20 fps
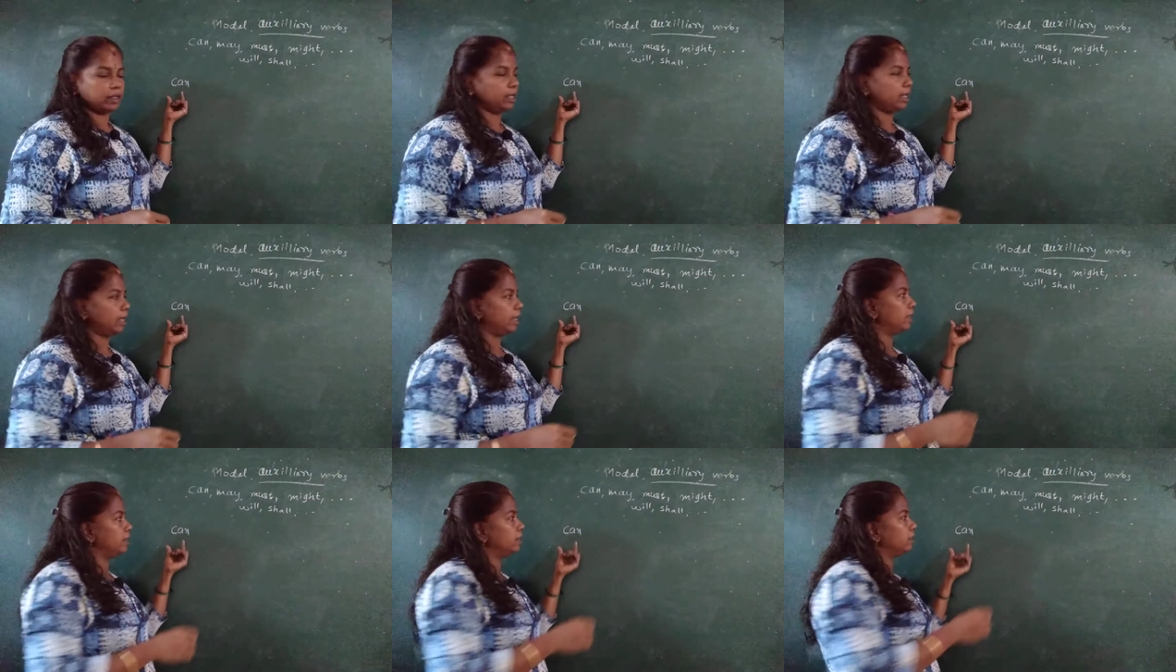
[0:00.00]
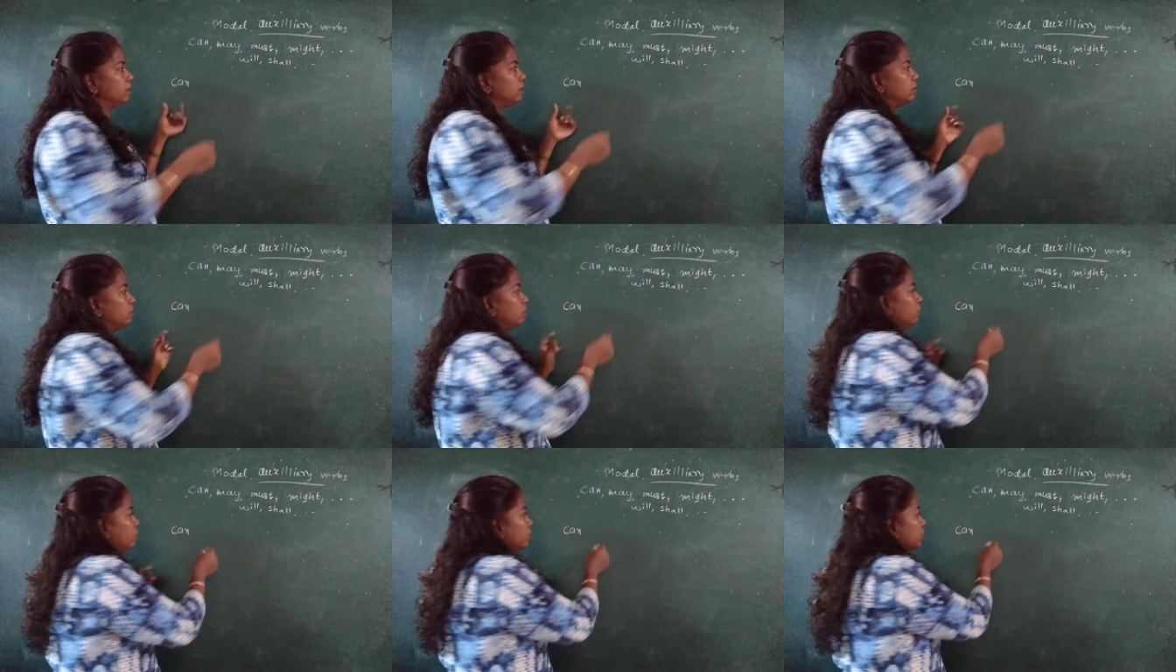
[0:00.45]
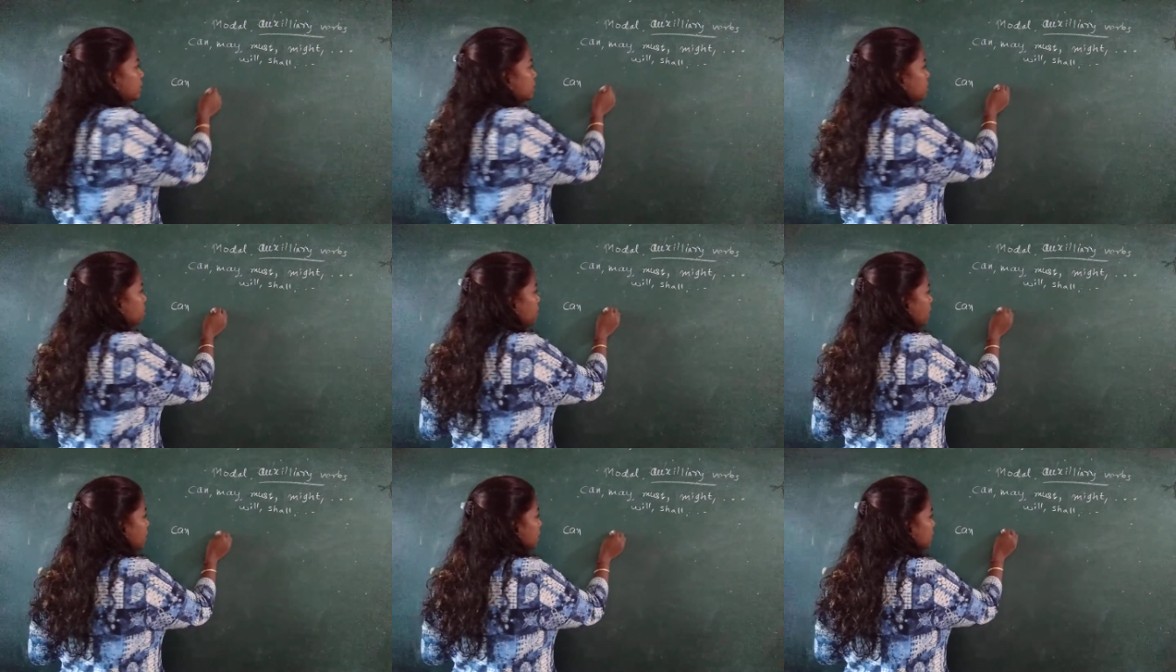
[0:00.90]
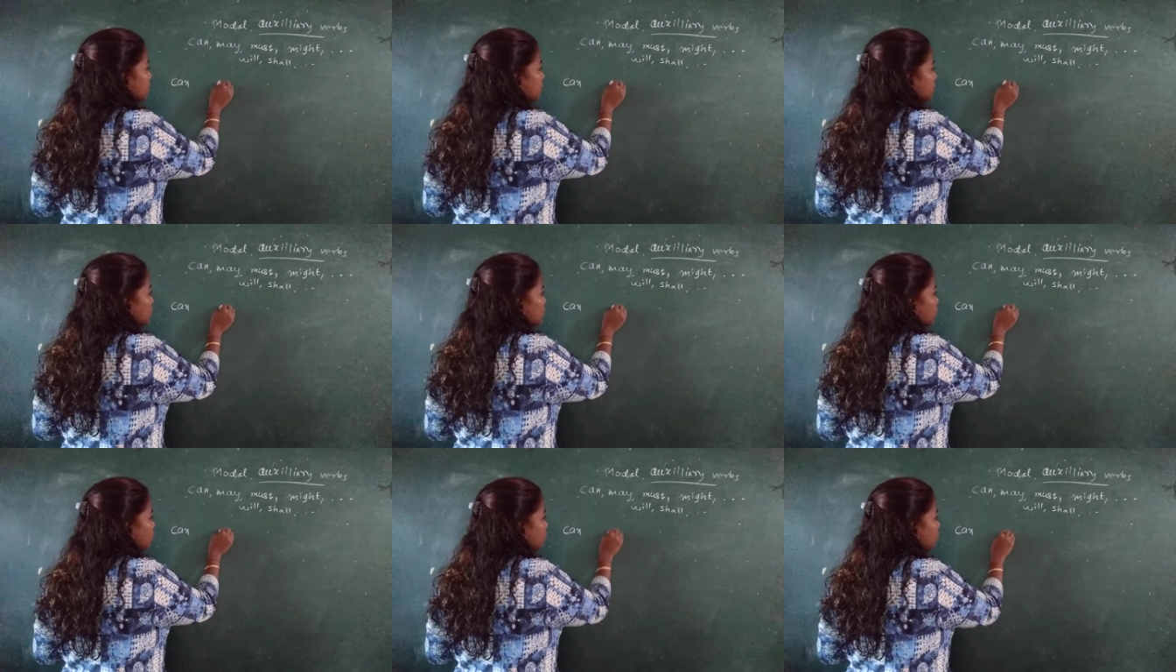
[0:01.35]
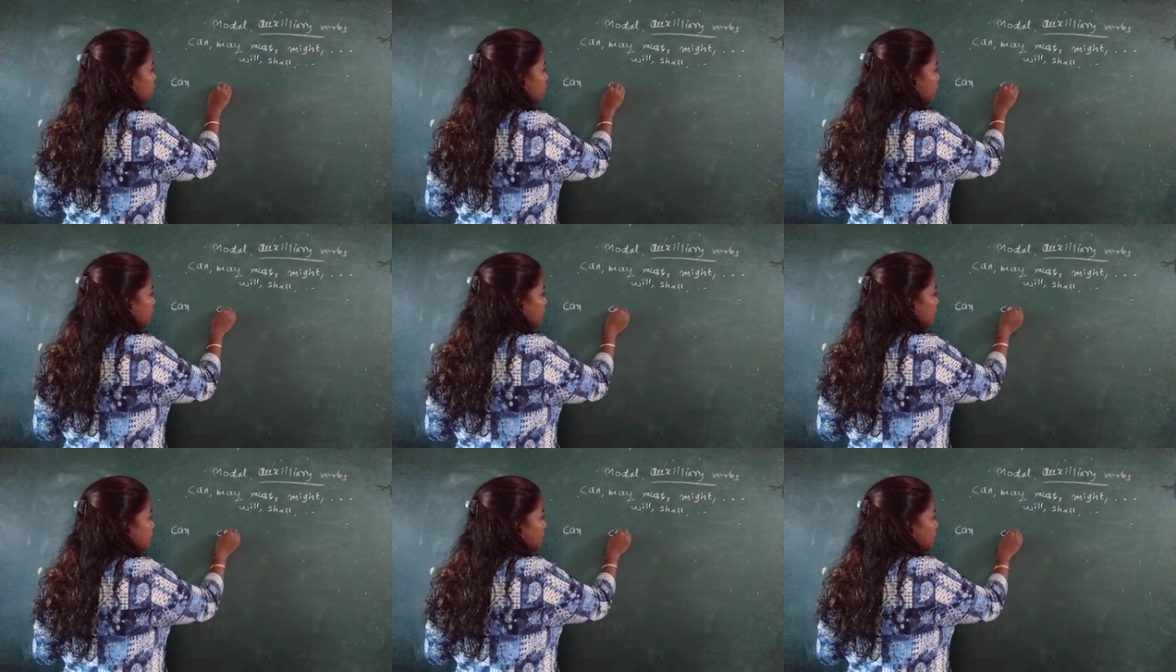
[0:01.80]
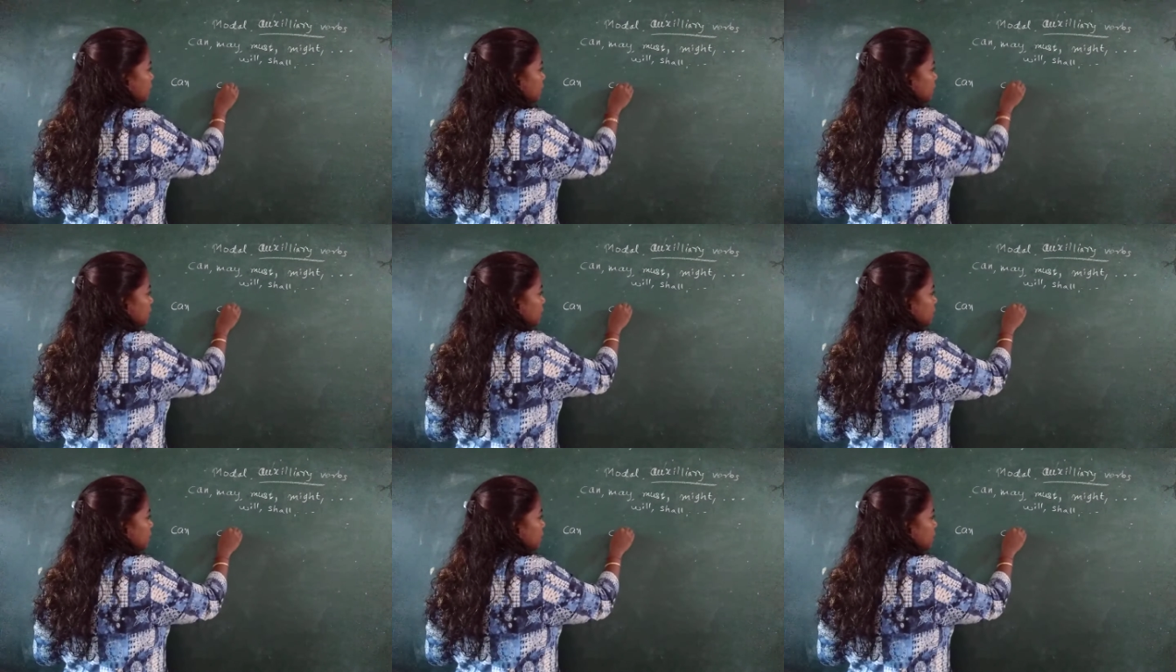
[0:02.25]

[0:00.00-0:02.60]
Can, what is the past tense of can?